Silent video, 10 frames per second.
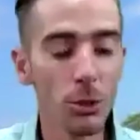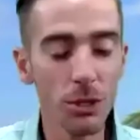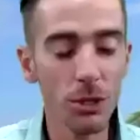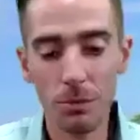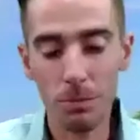
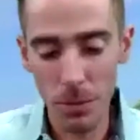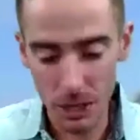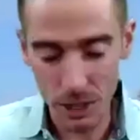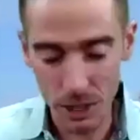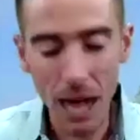his
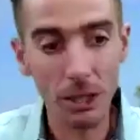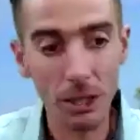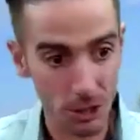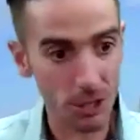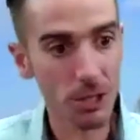
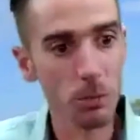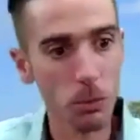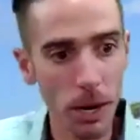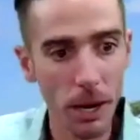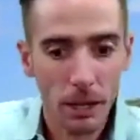knowledge. This is
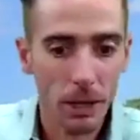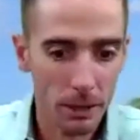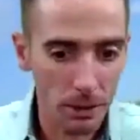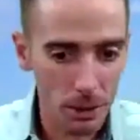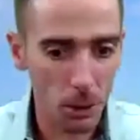where I
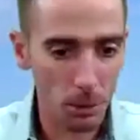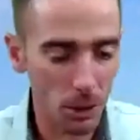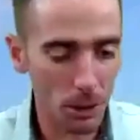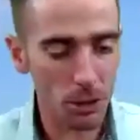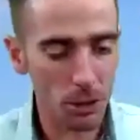like, you know,
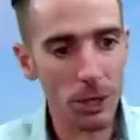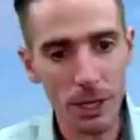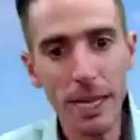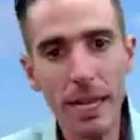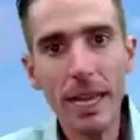part of the story
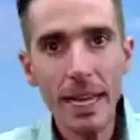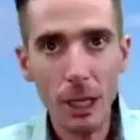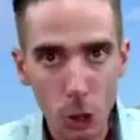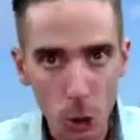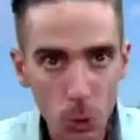is he
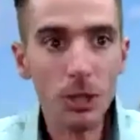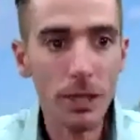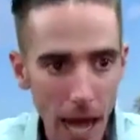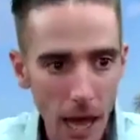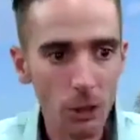used the
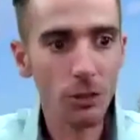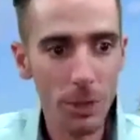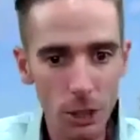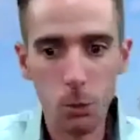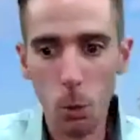knowledge from
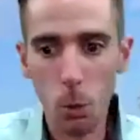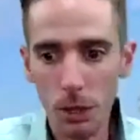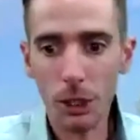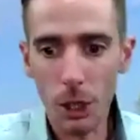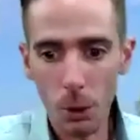each one
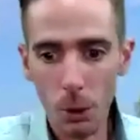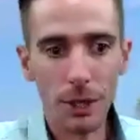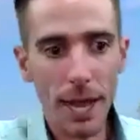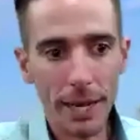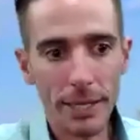to go to the
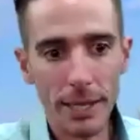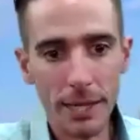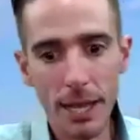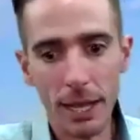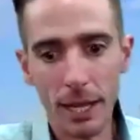next
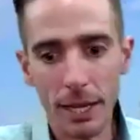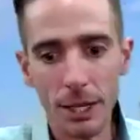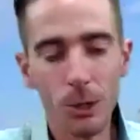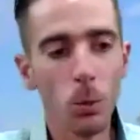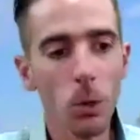thing, and
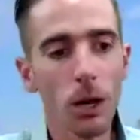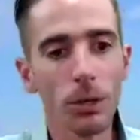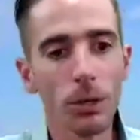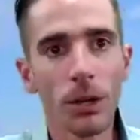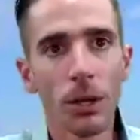each
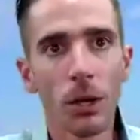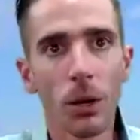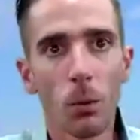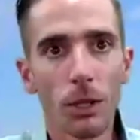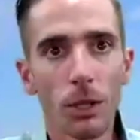one
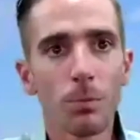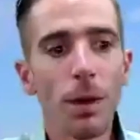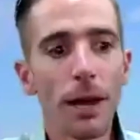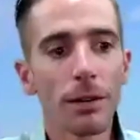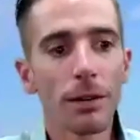was
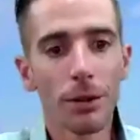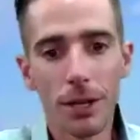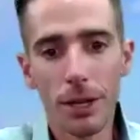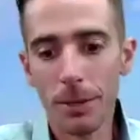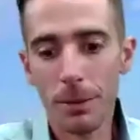better for
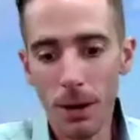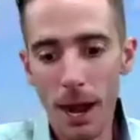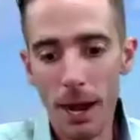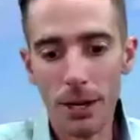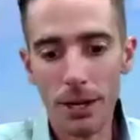him in
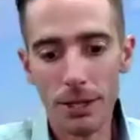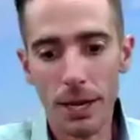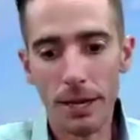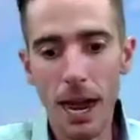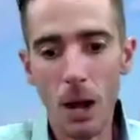progress.
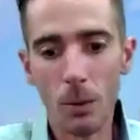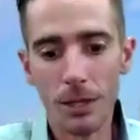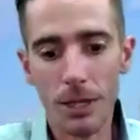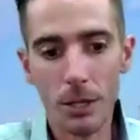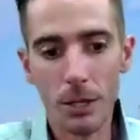And now
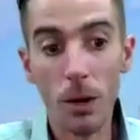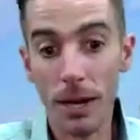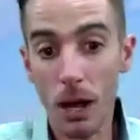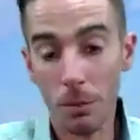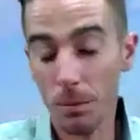he's going
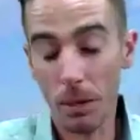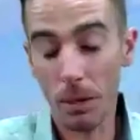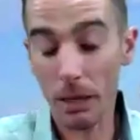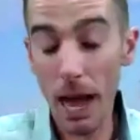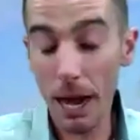to help a
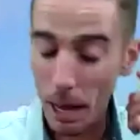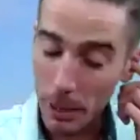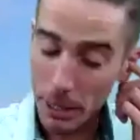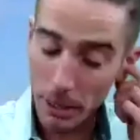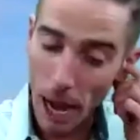lot. I
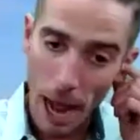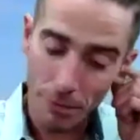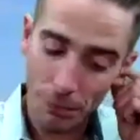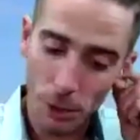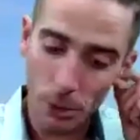mean, I
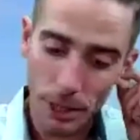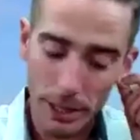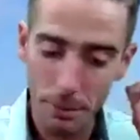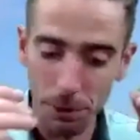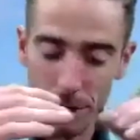feel
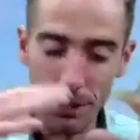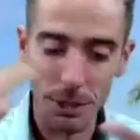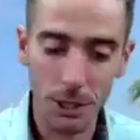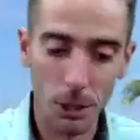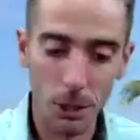that place is
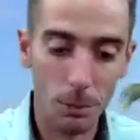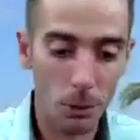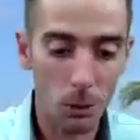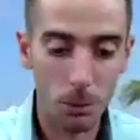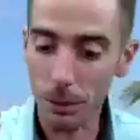going to go
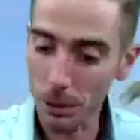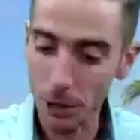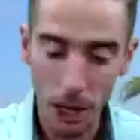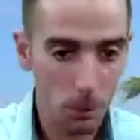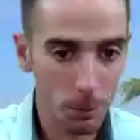boom.
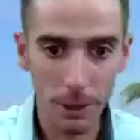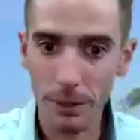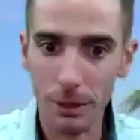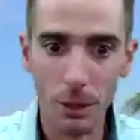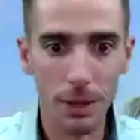They're helping,
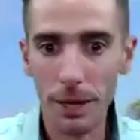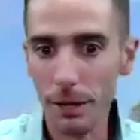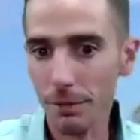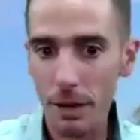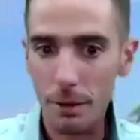you know, the
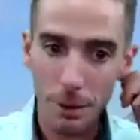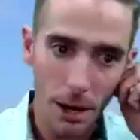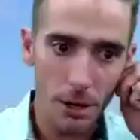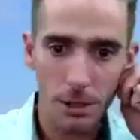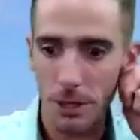85
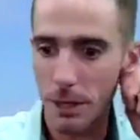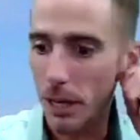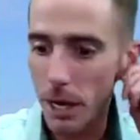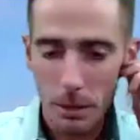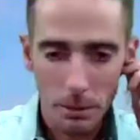Bears and
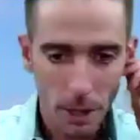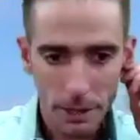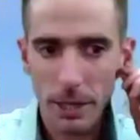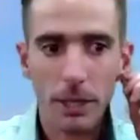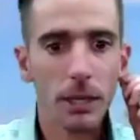Mike
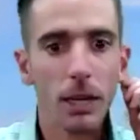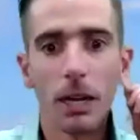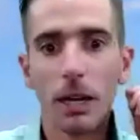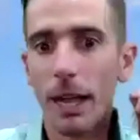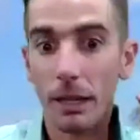
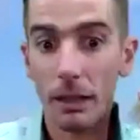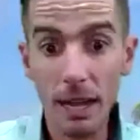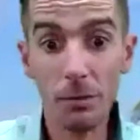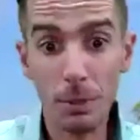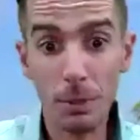Ditka and a
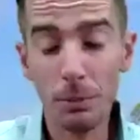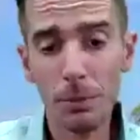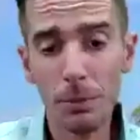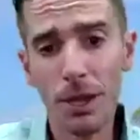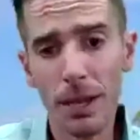lot of big
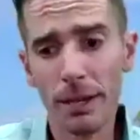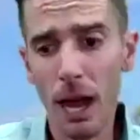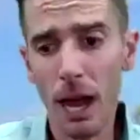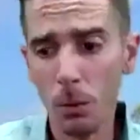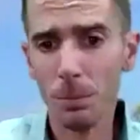people that can
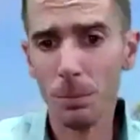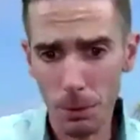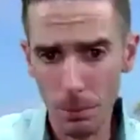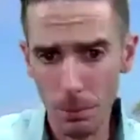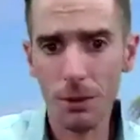help
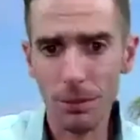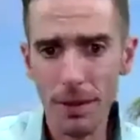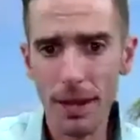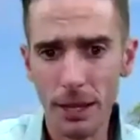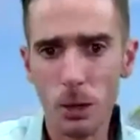promote the
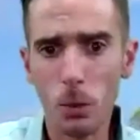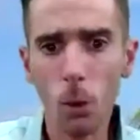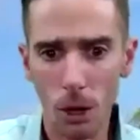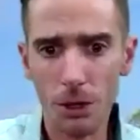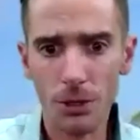fact that it
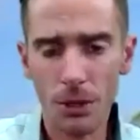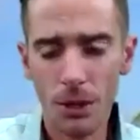works.